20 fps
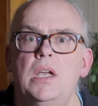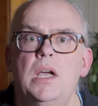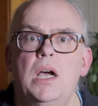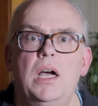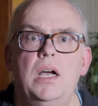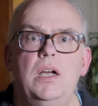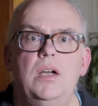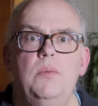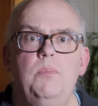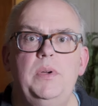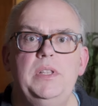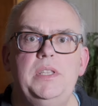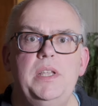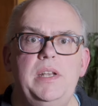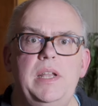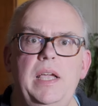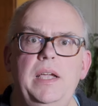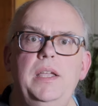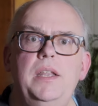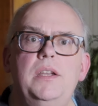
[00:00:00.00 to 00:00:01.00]
Uh, but the
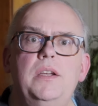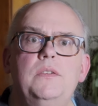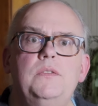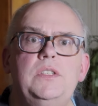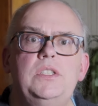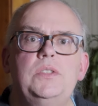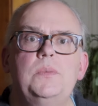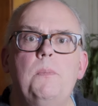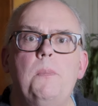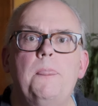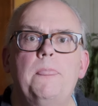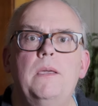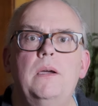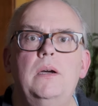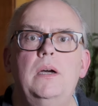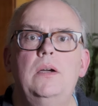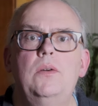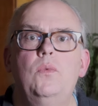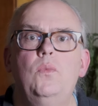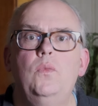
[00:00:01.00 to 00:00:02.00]
negatives
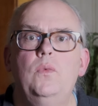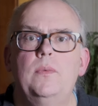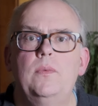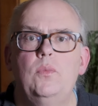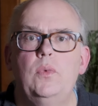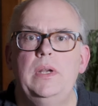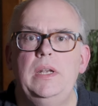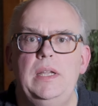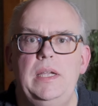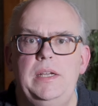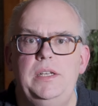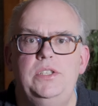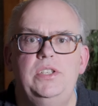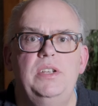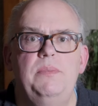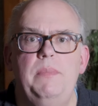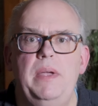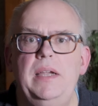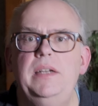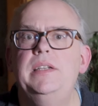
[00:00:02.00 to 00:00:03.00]
uh, relate to
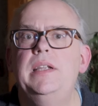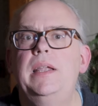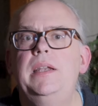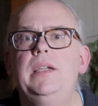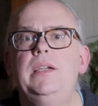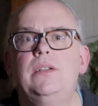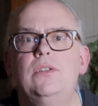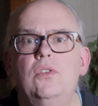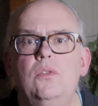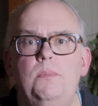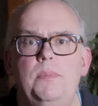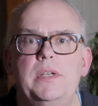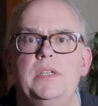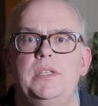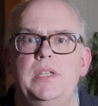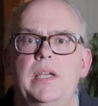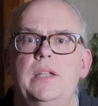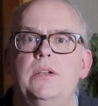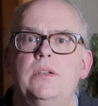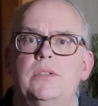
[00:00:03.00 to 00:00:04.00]
magnetic loop
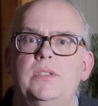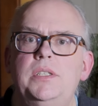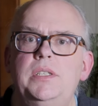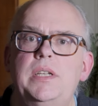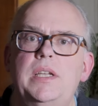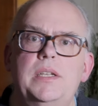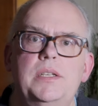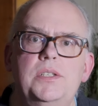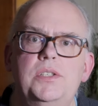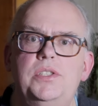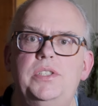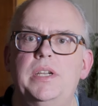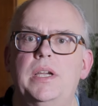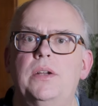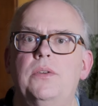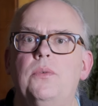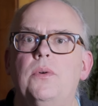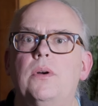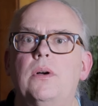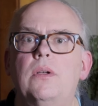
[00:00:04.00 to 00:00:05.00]
antennas in
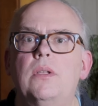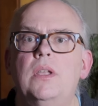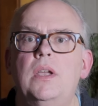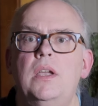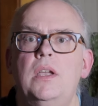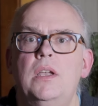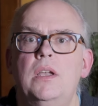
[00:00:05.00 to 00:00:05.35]
general.